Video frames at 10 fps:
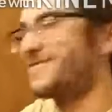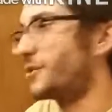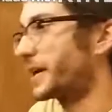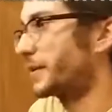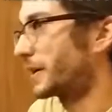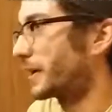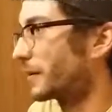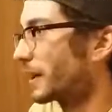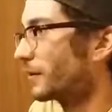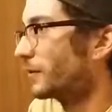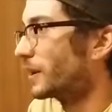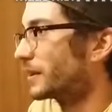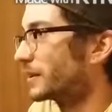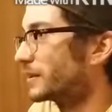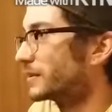Okay, hold
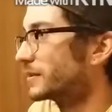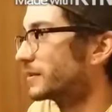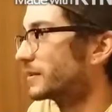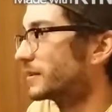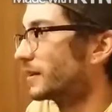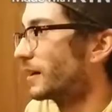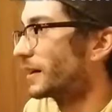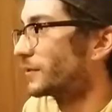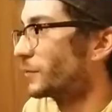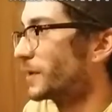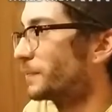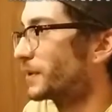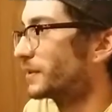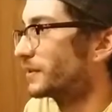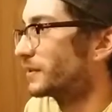on here. Alright, whip.
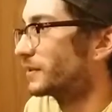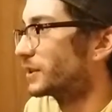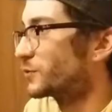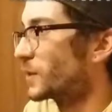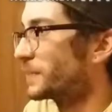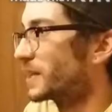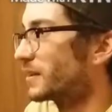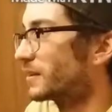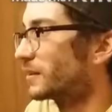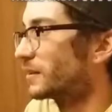It's whippy.